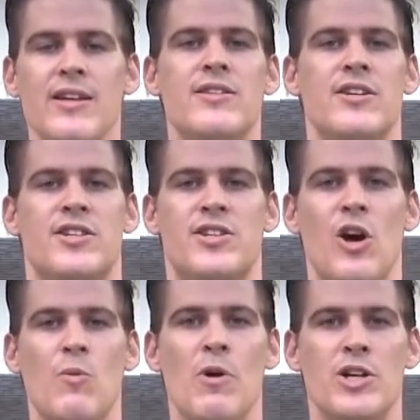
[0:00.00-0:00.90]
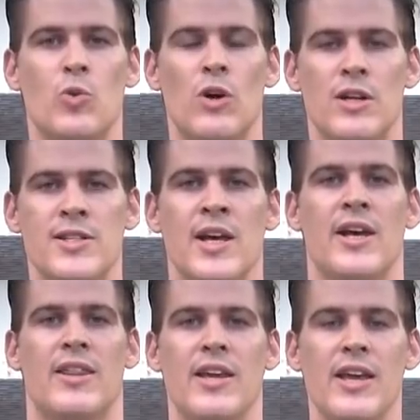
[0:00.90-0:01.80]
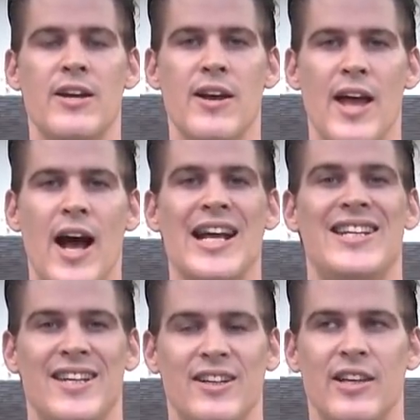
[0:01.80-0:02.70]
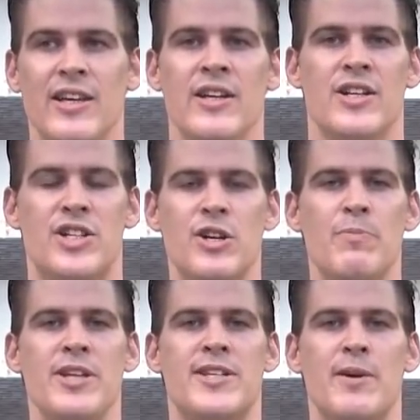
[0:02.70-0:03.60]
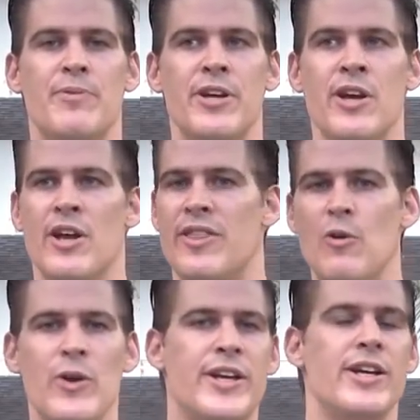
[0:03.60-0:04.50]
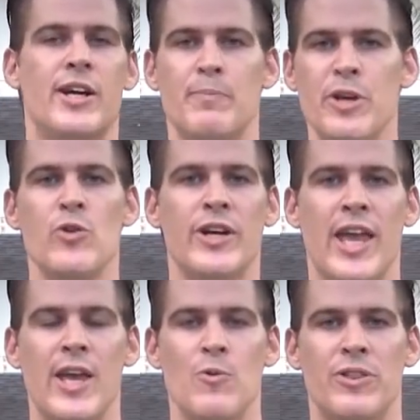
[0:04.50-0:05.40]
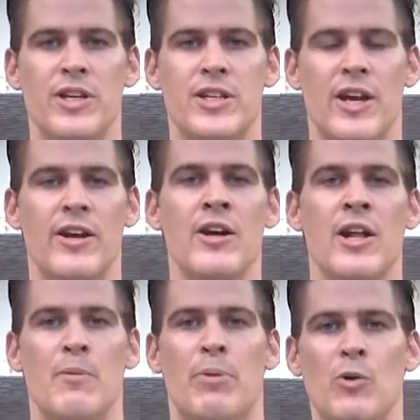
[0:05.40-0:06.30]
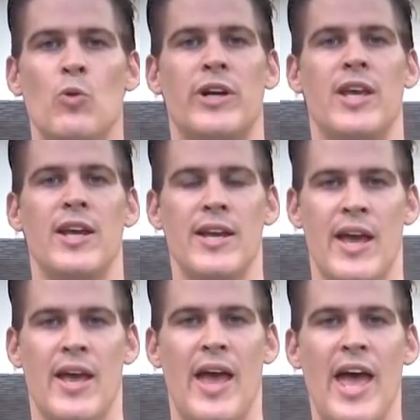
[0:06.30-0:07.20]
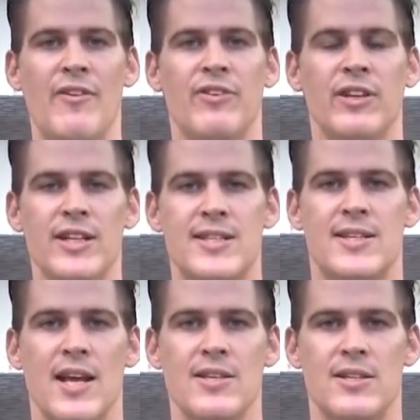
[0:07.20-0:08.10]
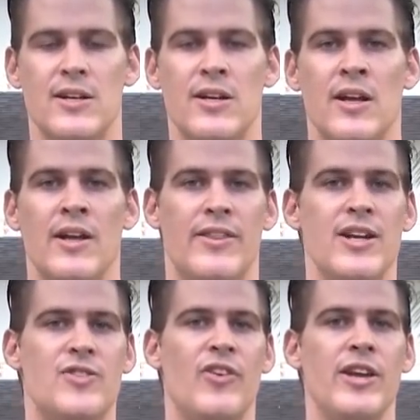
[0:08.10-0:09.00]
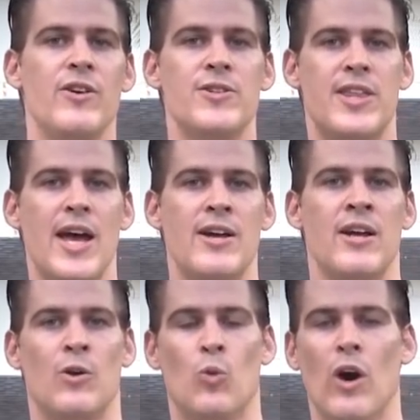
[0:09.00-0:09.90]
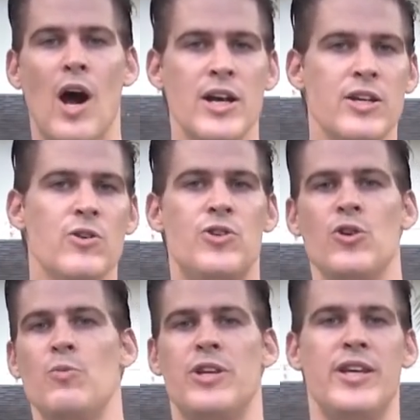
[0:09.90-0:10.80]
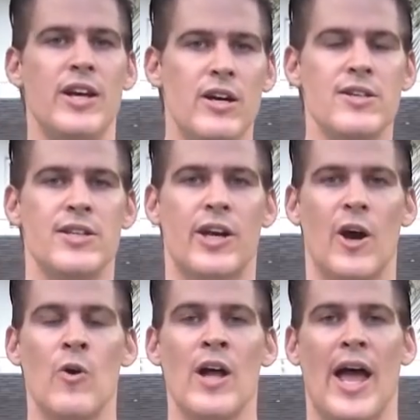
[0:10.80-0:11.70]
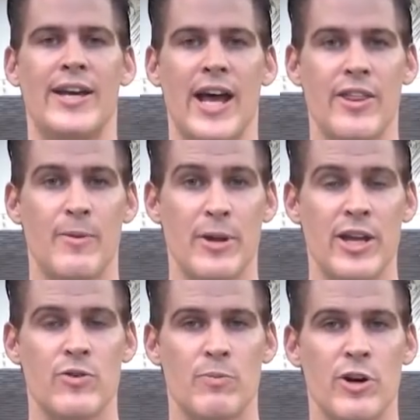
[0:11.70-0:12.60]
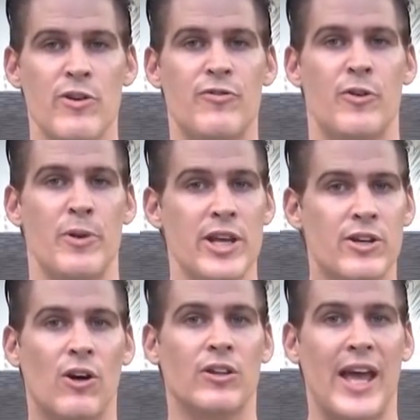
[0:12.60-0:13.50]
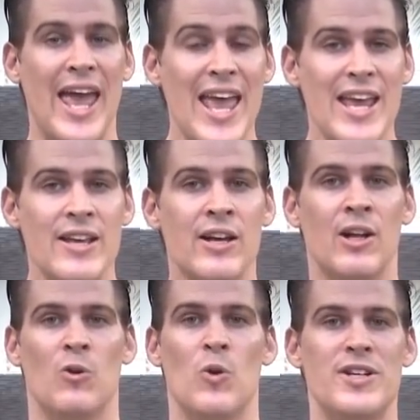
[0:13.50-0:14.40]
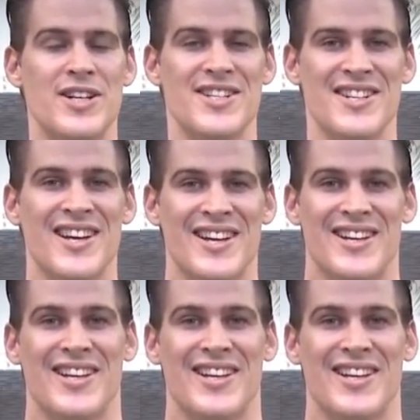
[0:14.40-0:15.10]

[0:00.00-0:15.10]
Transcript: things are so much worse. The internet ideally should be something that we can communicate with each other, but we're getting heavily censored. There's videos that were on YouTube years ago and now they're being removed for being called hate, which is